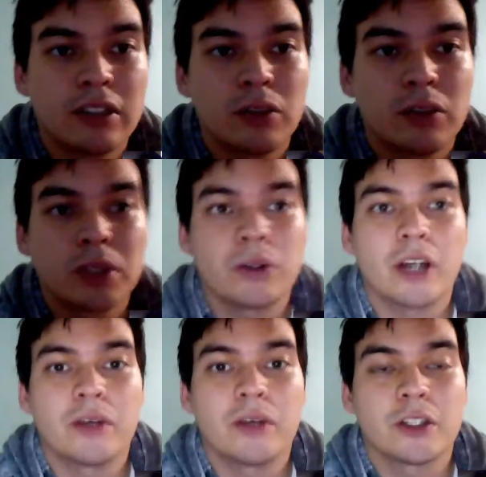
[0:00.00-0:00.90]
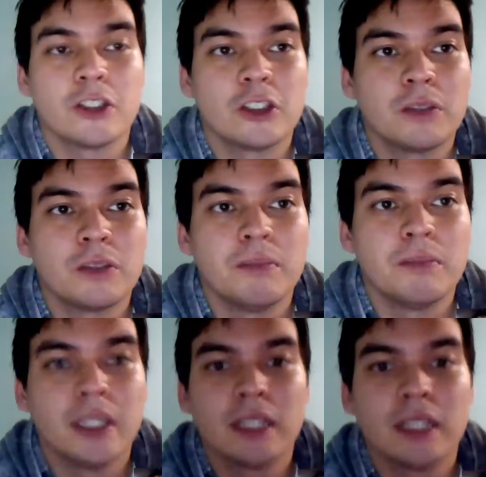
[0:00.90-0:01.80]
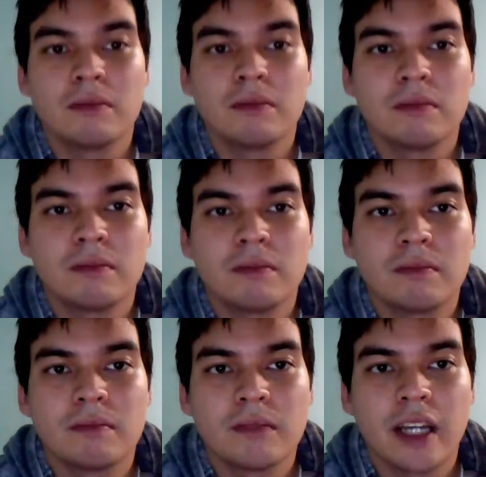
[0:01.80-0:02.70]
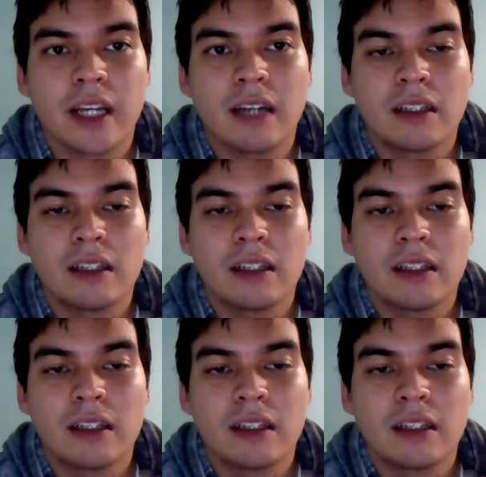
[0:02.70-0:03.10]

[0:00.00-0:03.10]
know what's going on with her, but yeah,